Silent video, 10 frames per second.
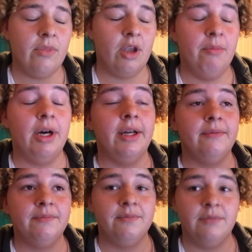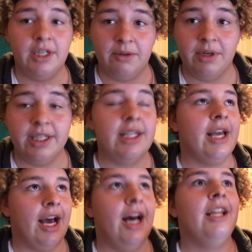but anyways,
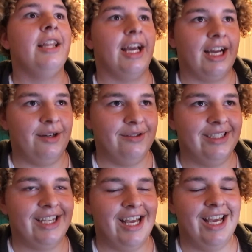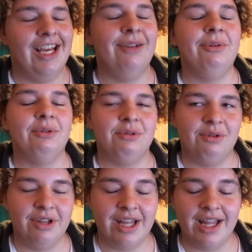yeah, like I was saying, we
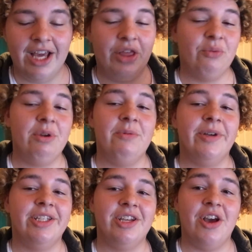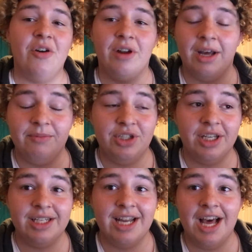recorded that like 3 weeks ago, and I'm
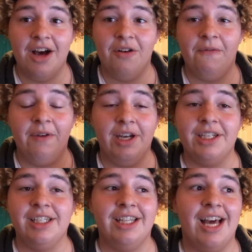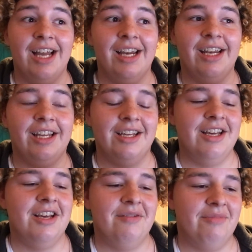just now finishing the editing,
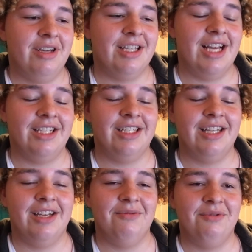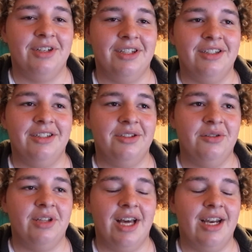because I just didn't want to
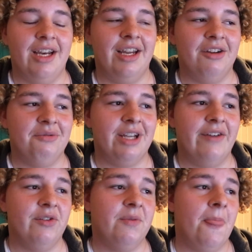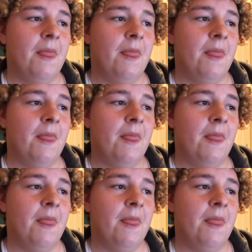do the editing or whatever.